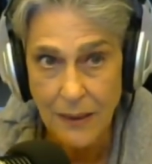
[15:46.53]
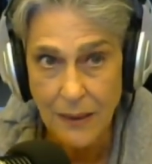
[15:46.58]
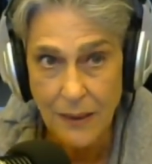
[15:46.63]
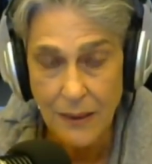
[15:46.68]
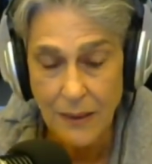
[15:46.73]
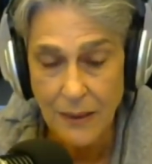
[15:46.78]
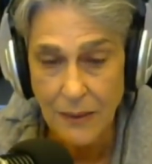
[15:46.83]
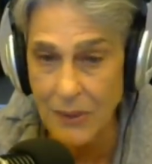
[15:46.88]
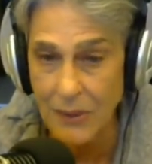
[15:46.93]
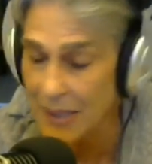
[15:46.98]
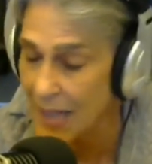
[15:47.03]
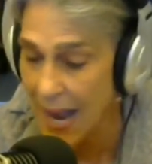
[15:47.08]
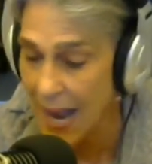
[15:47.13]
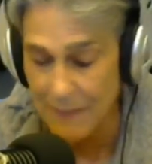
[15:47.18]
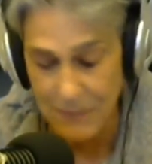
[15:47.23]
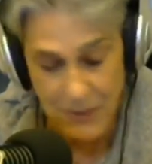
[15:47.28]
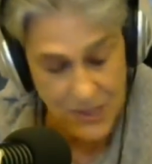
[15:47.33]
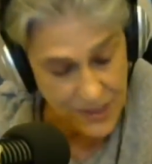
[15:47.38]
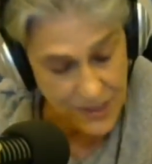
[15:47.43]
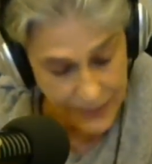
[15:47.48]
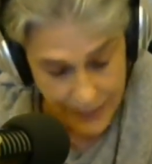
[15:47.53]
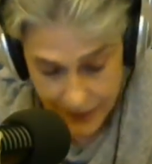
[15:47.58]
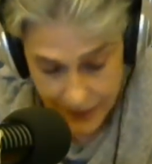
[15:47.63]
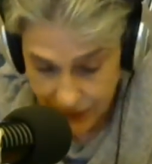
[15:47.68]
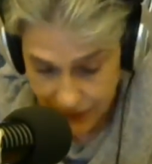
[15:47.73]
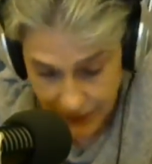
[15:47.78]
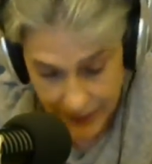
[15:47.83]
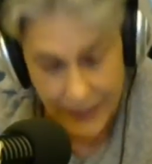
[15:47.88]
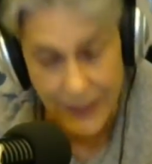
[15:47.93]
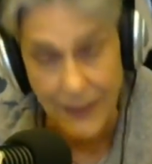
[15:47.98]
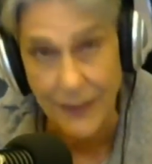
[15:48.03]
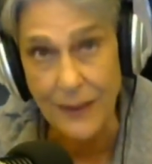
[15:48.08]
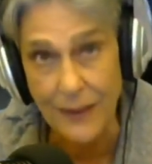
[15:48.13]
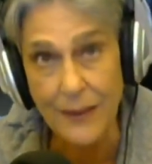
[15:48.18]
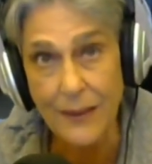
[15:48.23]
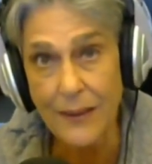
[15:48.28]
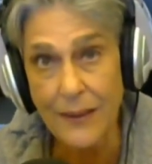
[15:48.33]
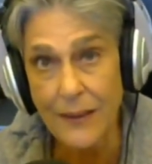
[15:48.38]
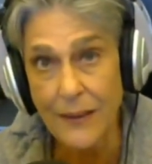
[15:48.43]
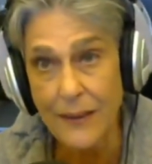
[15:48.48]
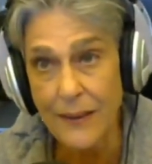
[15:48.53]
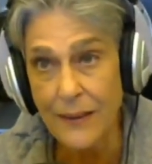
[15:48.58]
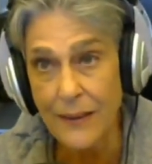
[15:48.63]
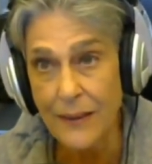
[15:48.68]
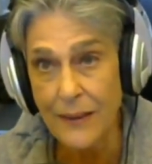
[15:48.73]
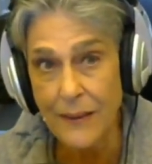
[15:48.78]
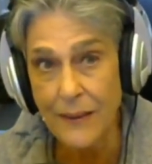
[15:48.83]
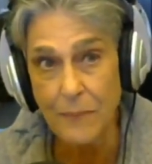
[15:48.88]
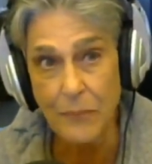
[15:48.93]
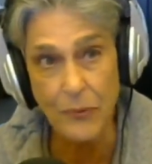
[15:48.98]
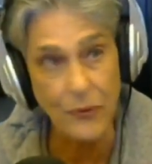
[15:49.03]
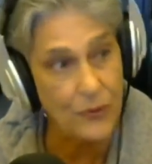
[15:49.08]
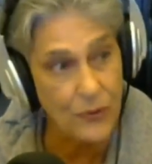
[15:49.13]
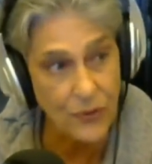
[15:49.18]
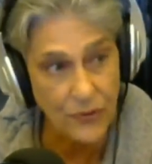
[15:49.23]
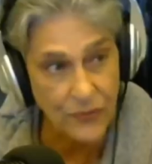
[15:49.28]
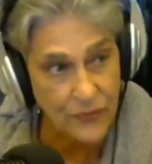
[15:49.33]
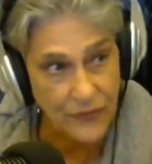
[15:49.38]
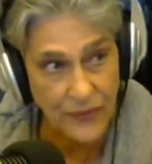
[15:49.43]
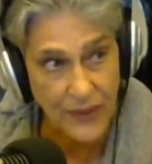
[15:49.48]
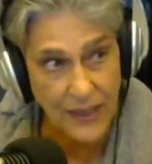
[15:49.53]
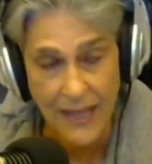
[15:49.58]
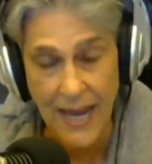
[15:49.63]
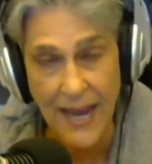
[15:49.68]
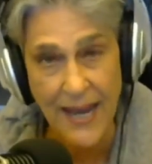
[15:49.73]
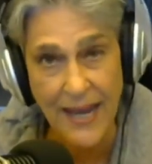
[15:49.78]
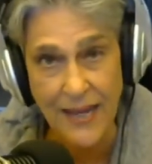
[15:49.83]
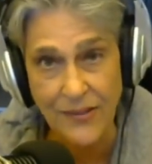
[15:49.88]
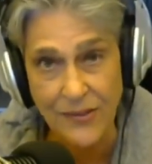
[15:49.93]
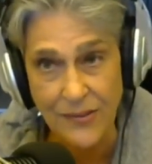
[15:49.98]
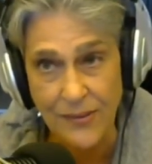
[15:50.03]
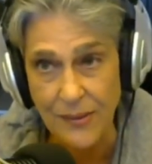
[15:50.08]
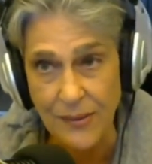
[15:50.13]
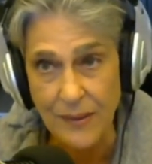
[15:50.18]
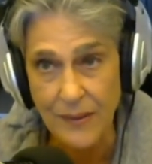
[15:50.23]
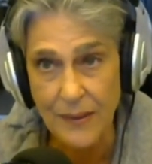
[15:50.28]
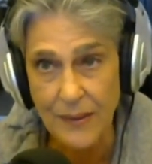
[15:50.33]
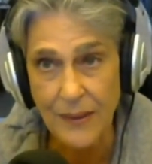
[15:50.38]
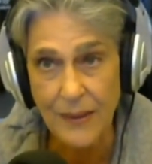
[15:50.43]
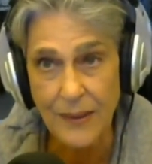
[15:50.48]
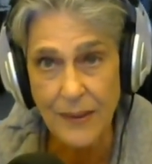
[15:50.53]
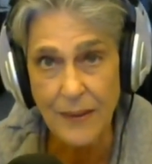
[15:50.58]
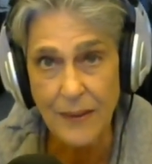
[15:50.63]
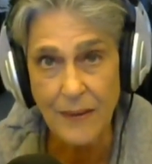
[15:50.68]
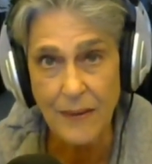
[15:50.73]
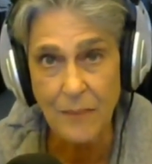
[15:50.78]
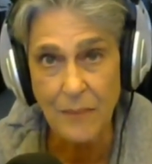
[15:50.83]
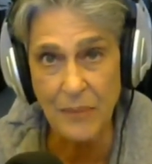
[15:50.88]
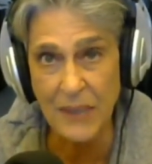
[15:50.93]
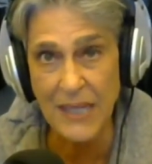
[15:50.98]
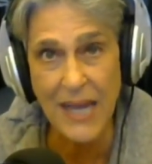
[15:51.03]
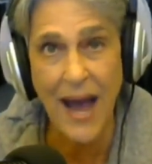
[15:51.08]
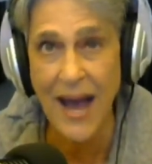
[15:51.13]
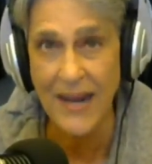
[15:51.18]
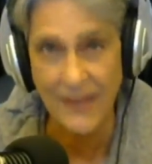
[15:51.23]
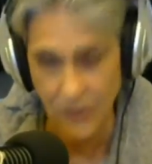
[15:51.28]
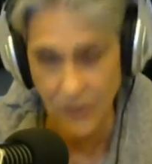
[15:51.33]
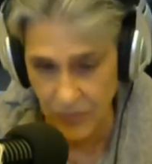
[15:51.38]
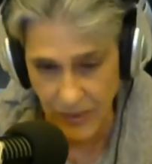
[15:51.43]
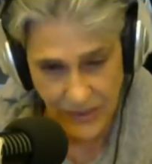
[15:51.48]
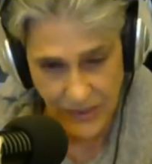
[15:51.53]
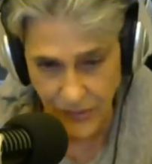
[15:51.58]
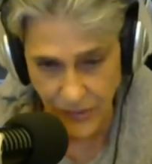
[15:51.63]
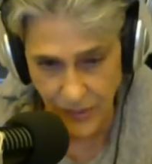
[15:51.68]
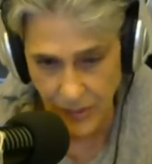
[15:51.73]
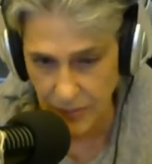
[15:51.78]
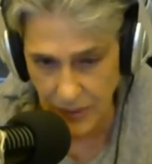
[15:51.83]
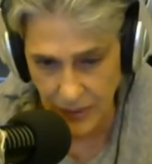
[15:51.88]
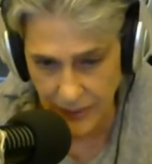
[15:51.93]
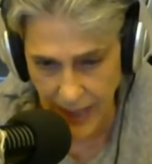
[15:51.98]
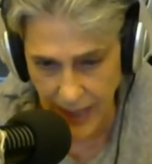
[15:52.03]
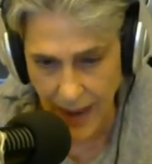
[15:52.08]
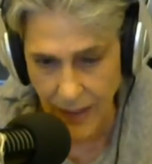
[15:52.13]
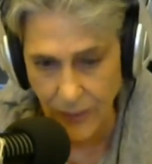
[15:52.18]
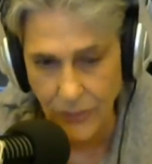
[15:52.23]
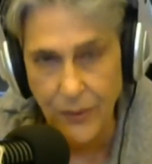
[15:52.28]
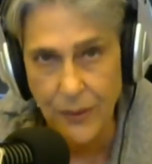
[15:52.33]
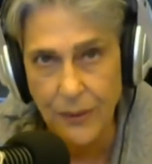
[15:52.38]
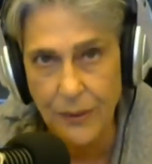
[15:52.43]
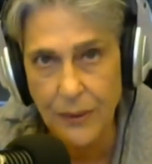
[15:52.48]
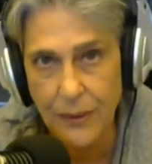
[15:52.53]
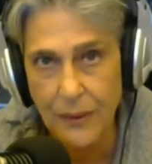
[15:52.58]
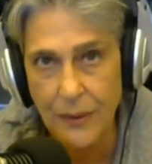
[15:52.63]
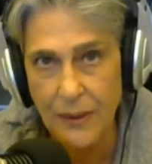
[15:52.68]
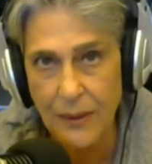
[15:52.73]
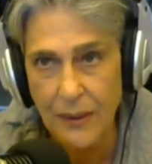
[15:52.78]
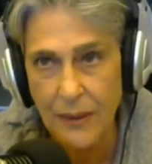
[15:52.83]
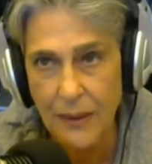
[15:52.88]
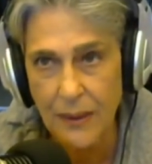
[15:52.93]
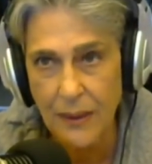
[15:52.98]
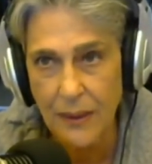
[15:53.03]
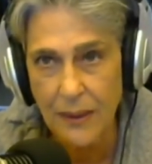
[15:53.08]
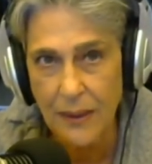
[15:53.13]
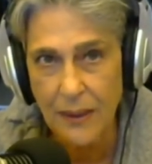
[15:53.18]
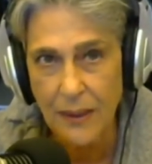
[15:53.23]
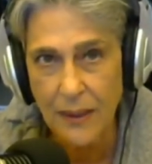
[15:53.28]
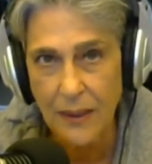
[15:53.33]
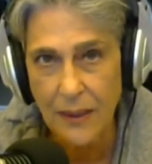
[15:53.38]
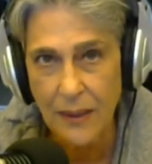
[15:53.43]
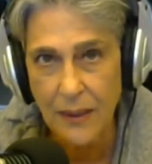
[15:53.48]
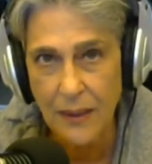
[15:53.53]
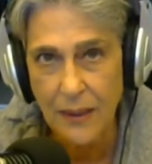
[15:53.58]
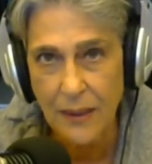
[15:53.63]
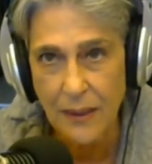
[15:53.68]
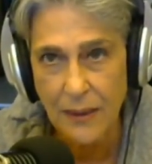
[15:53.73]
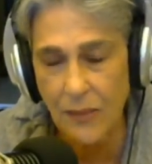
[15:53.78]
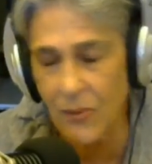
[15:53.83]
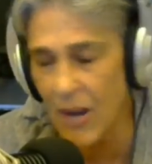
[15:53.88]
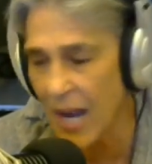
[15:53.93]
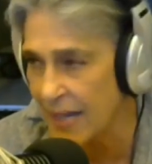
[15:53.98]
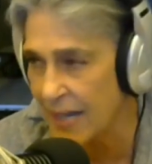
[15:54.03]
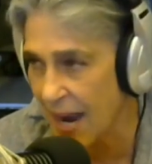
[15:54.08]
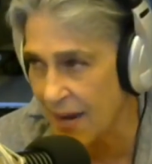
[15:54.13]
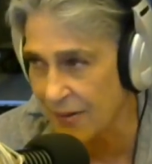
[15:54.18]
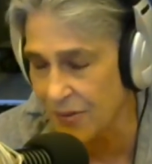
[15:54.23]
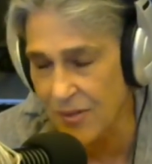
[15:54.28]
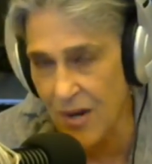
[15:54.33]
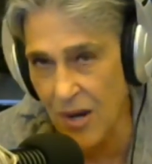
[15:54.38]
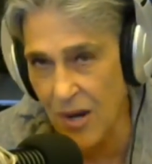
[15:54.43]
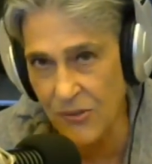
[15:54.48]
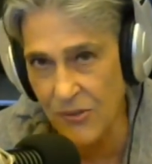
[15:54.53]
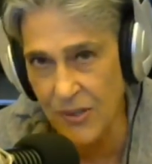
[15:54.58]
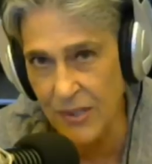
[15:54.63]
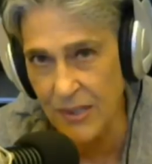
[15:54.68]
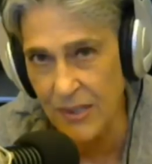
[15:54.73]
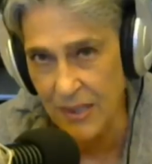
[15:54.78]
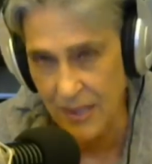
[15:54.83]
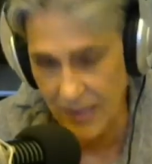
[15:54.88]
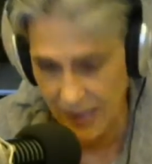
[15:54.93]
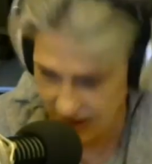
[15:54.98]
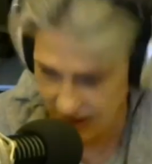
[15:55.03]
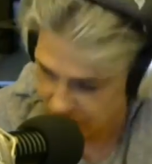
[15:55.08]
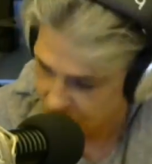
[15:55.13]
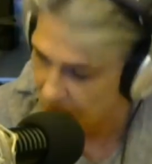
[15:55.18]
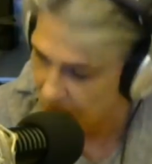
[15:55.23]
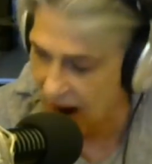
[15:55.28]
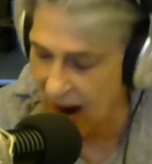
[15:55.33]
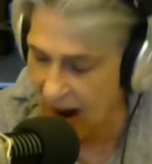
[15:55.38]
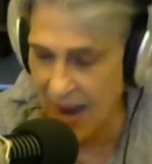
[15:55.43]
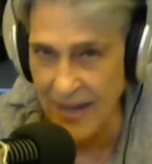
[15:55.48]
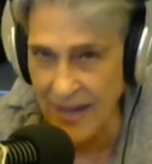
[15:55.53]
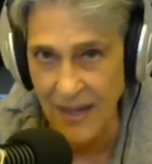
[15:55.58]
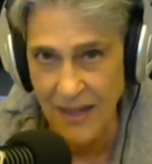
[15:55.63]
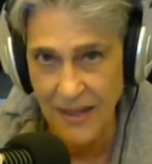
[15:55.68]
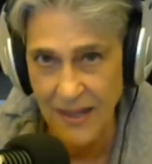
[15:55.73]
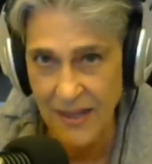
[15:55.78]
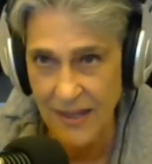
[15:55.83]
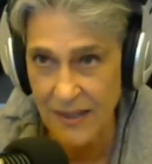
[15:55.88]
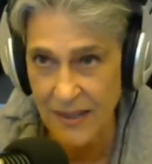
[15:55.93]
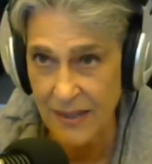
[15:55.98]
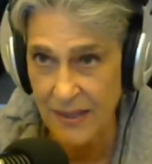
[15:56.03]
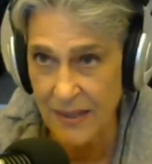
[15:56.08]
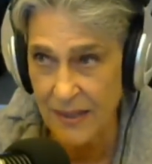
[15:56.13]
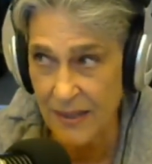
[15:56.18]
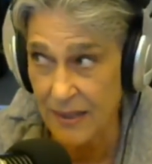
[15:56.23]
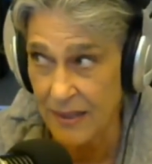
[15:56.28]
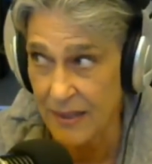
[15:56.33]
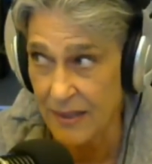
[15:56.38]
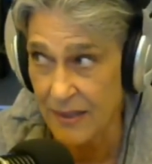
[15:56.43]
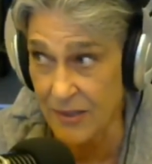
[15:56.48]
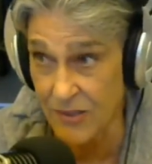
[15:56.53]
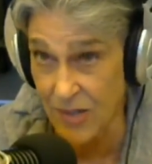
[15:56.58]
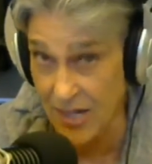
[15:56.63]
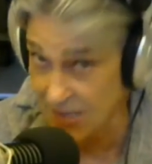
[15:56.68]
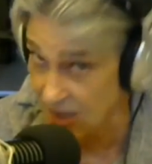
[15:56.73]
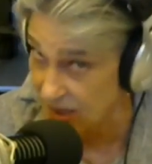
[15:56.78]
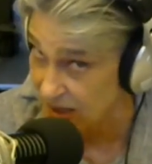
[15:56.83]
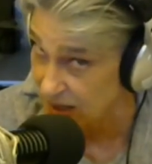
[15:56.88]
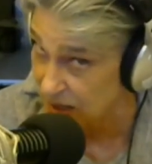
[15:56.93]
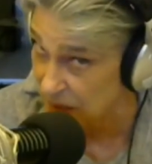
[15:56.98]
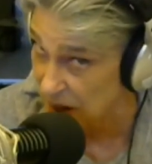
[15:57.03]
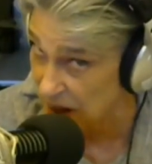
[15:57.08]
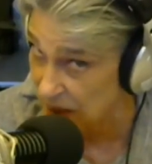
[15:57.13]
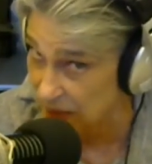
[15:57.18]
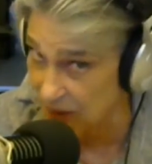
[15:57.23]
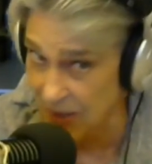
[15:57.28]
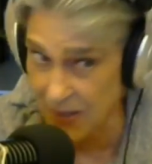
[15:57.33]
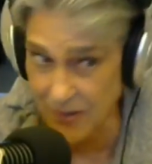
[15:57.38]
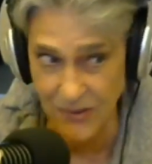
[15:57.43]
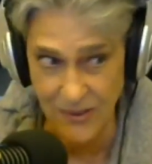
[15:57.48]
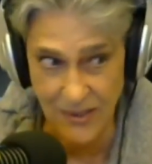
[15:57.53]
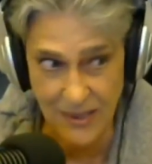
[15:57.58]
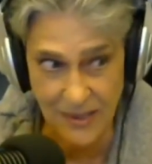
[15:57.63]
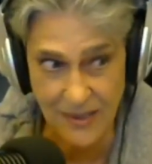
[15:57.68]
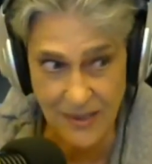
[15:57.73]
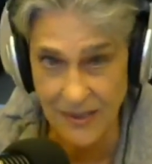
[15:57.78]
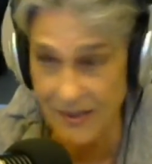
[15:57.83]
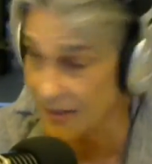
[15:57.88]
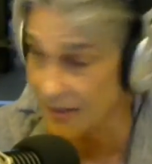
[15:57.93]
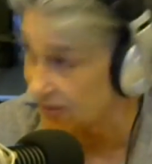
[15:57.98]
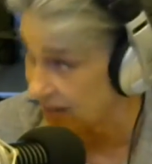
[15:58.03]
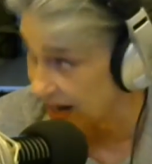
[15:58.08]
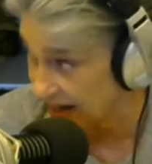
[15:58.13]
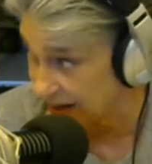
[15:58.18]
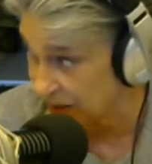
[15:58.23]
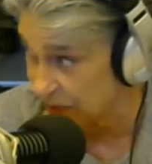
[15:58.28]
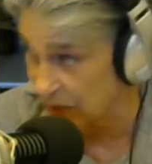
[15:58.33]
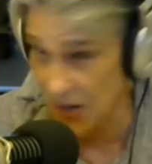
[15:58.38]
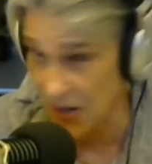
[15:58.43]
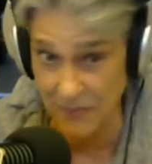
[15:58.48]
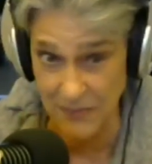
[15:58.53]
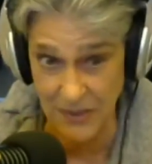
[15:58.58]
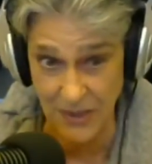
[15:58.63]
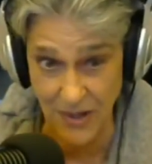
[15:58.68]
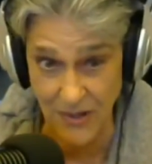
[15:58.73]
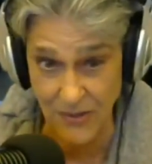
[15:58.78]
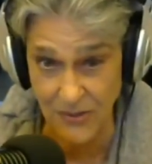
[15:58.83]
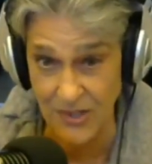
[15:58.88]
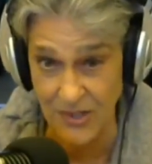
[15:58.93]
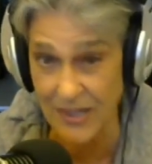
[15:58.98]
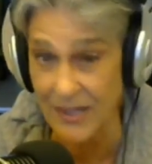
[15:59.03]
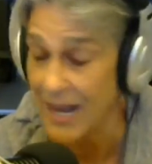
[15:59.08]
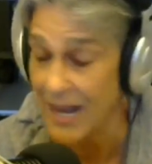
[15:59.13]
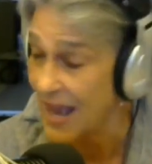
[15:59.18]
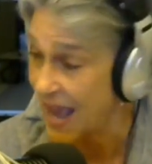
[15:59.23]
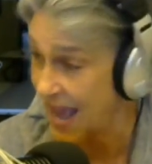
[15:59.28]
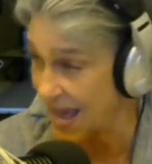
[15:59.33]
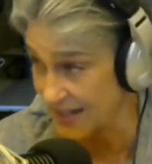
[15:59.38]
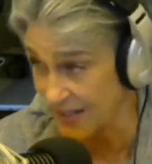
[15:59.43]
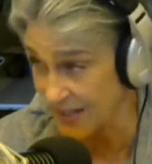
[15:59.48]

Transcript: will absolutely prove the case beyond a reasonable doubt. The White House knows it. It's why the Justice Department knows it. The State Department knows it. And it's